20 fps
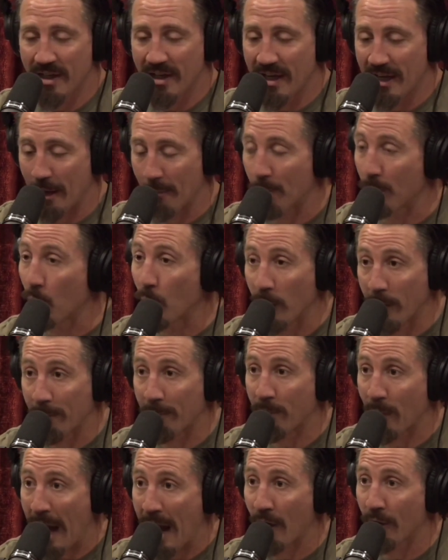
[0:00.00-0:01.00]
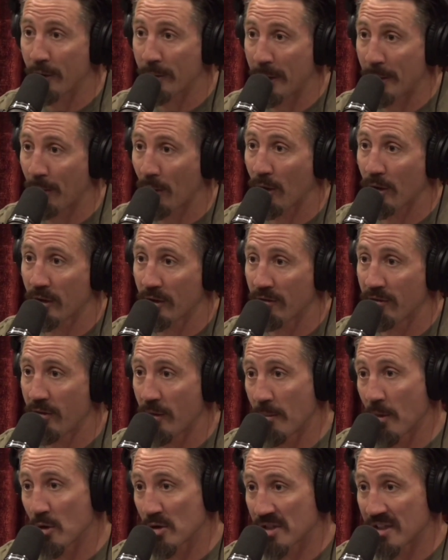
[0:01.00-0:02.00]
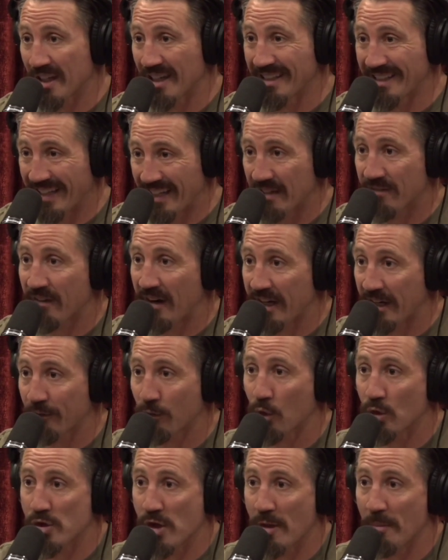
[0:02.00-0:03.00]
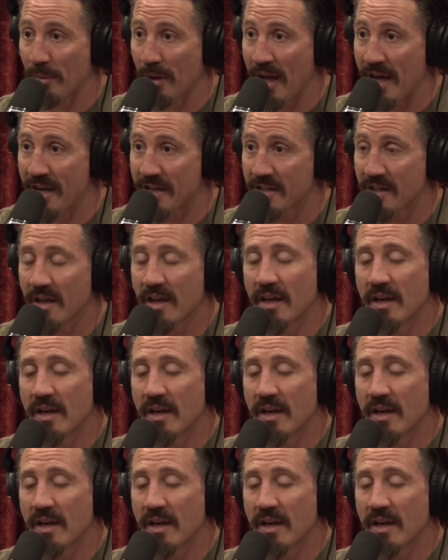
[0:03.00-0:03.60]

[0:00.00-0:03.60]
And I'm really proud to be part of the most elite fighting force on the planet.